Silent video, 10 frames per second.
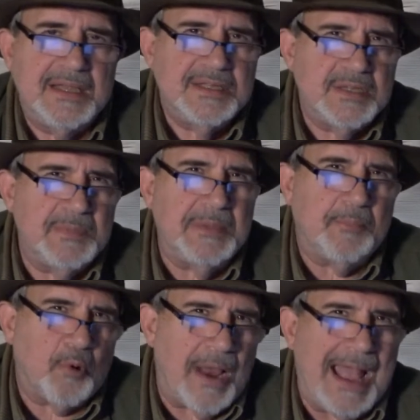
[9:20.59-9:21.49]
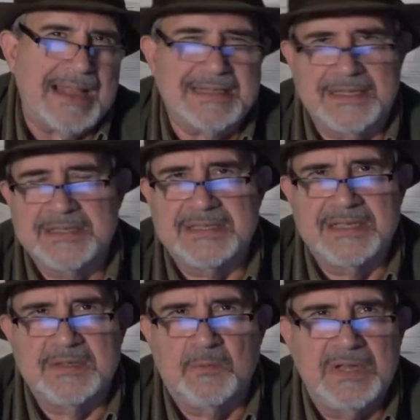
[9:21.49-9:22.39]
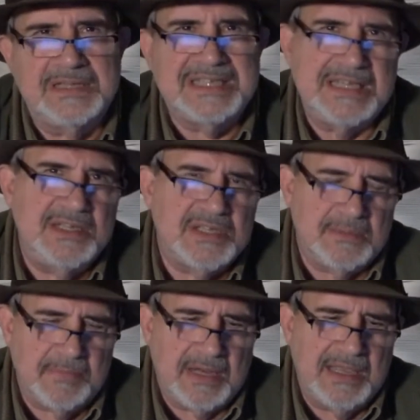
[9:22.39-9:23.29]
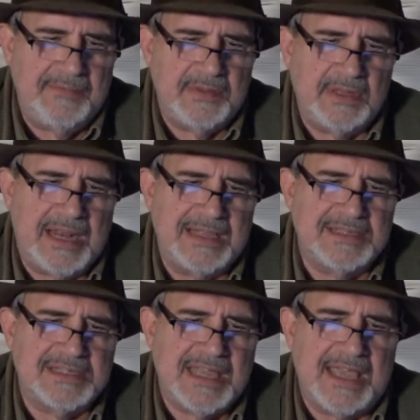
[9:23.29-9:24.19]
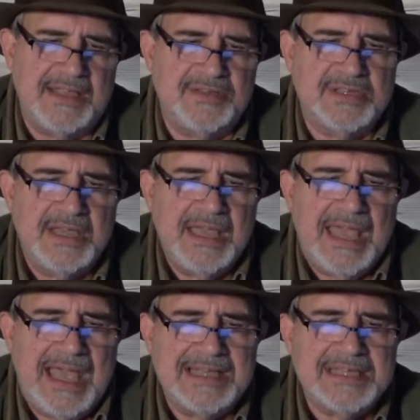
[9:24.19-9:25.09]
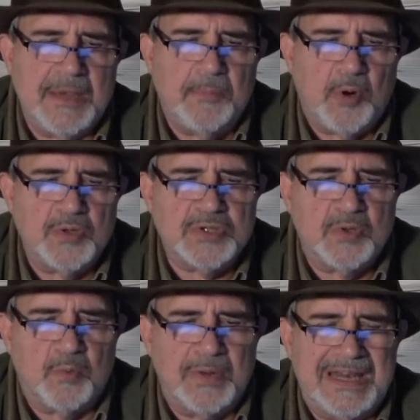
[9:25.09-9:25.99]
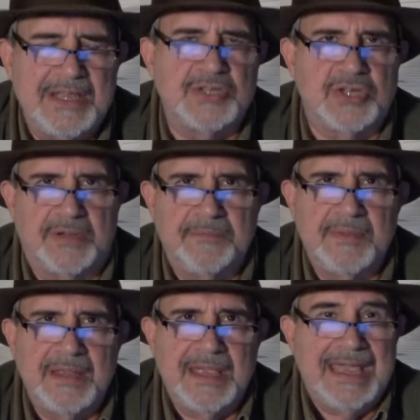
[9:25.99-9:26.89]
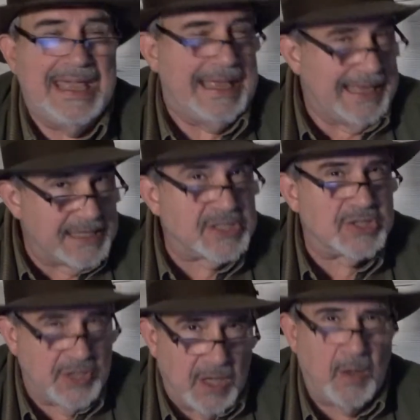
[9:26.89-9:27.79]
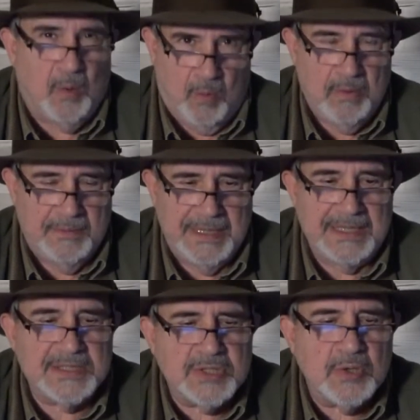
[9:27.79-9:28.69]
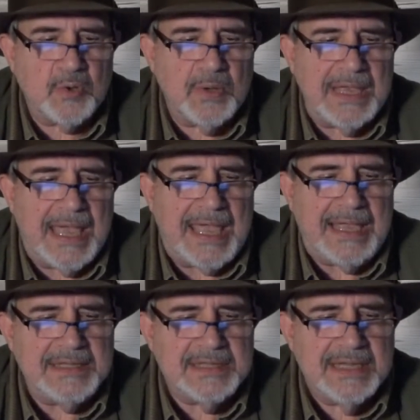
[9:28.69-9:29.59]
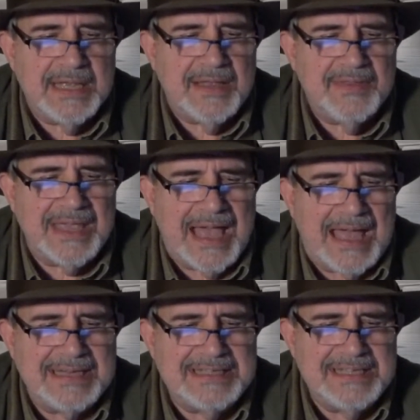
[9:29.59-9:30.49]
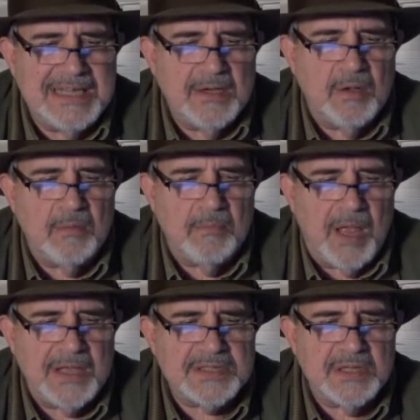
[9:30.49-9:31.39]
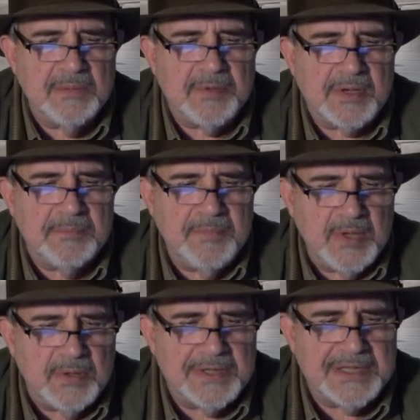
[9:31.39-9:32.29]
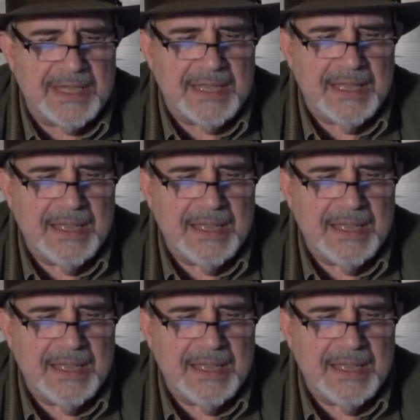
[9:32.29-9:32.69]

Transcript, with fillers: to be practiced as we teach and believe in the United States as a personal religion. Its goal is to create the ideal Muslim community.